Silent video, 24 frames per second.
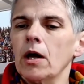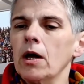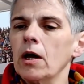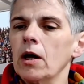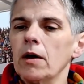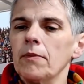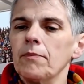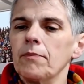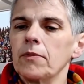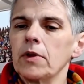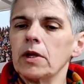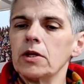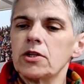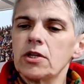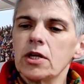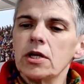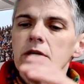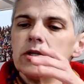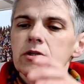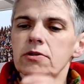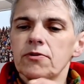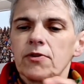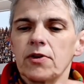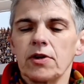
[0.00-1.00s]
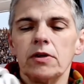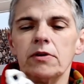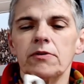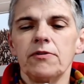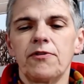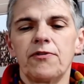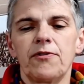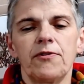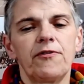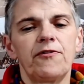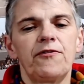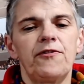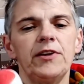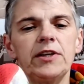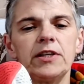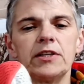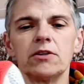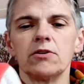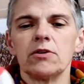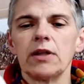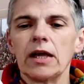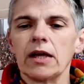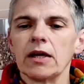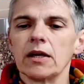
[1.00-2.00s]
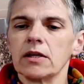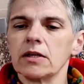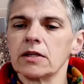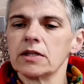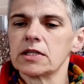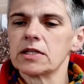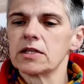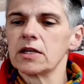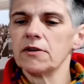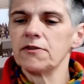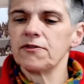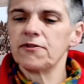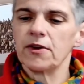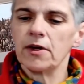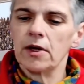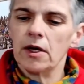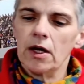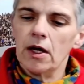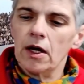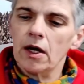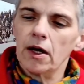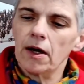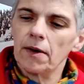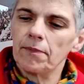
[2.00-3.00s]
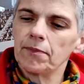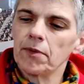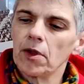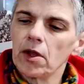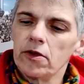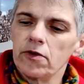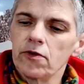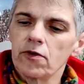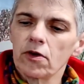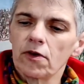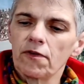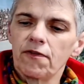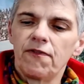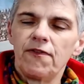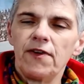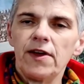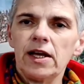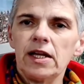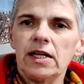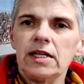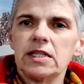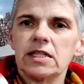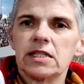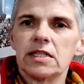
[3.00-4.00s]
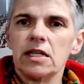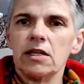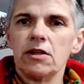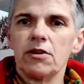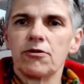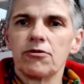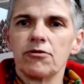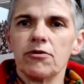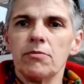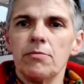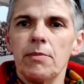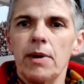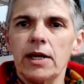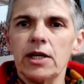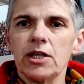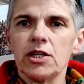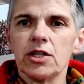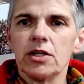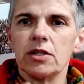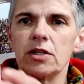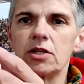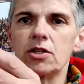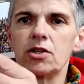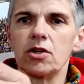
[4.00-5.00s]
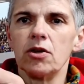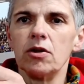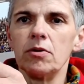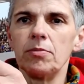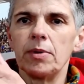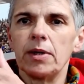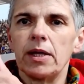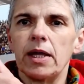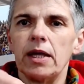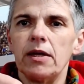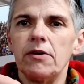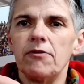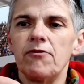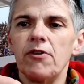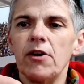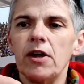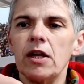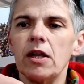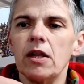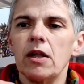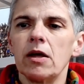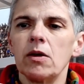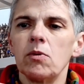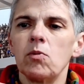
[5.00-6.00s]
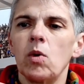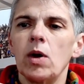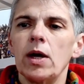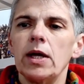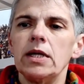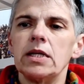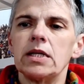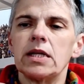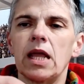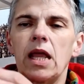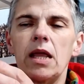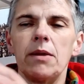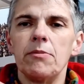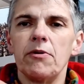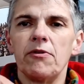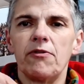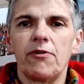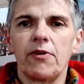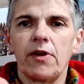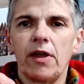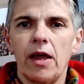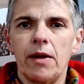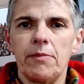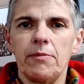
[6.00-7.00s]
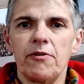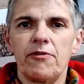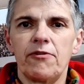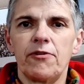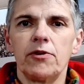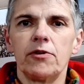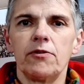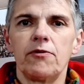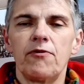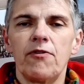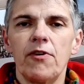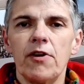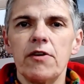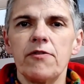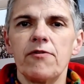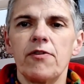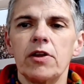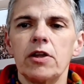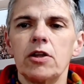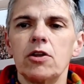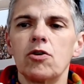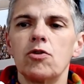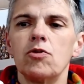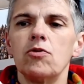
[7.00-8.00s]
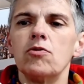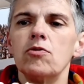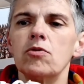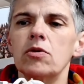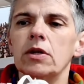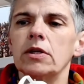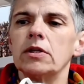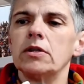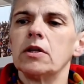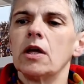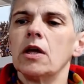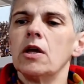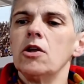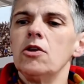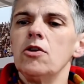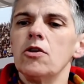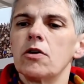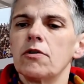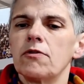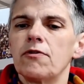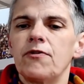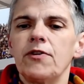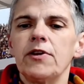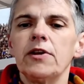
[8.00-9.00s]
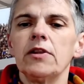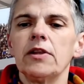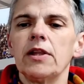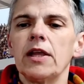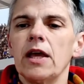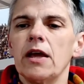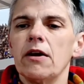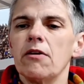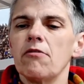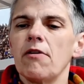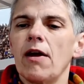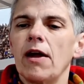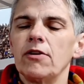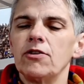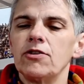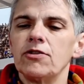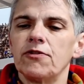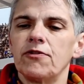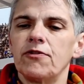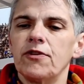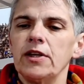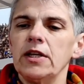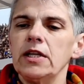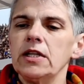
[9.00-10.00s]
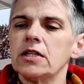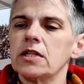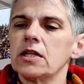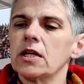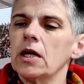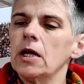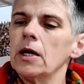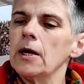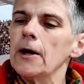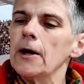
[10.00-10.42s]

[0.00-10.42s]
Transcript: In terms of kind of fit and that kind of stuff, you've got a fairly see-through mesh at the top. Again, very lightweight, kept my foot very, very cool, and you could feel the air around your feet.